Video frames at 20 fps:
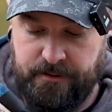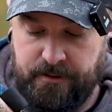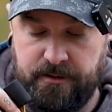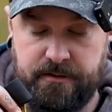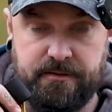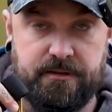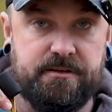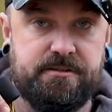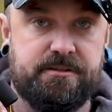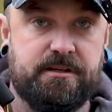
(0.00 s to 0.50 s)

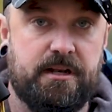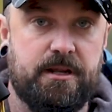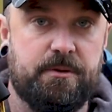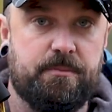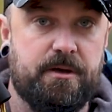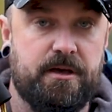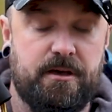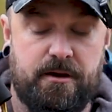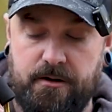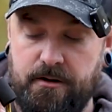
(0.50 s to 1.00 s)
on this
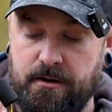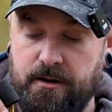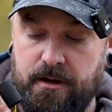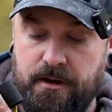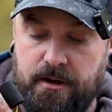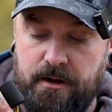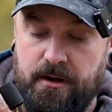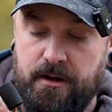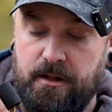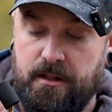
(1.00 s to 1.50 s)
clip here,
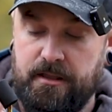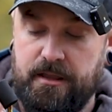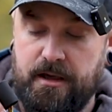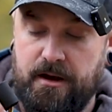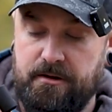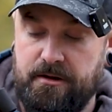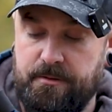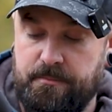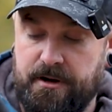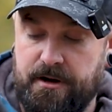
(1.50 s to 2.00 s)
I'll
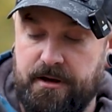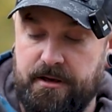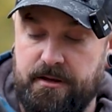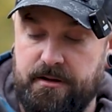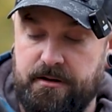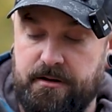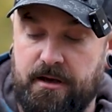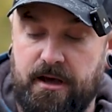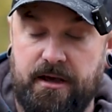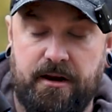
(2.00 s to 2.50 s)
carry my
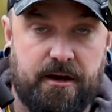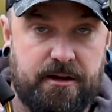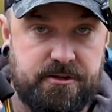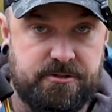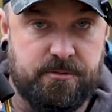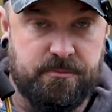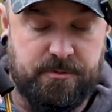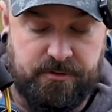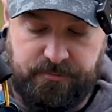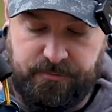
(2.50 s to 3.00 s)
Night Eyes
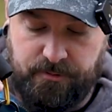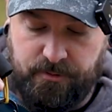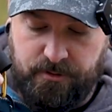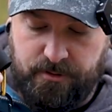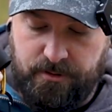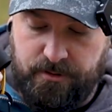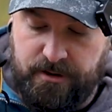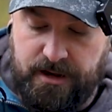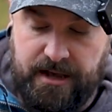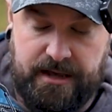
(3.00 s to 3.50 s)
number
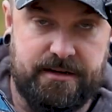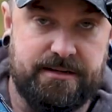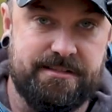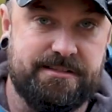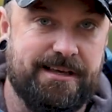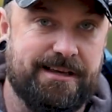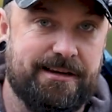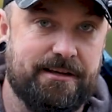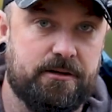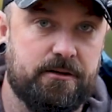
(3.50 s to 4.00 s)
4 and a
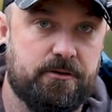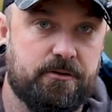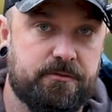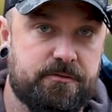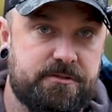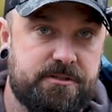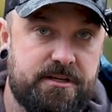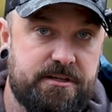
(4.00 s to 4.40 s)
set of gloves.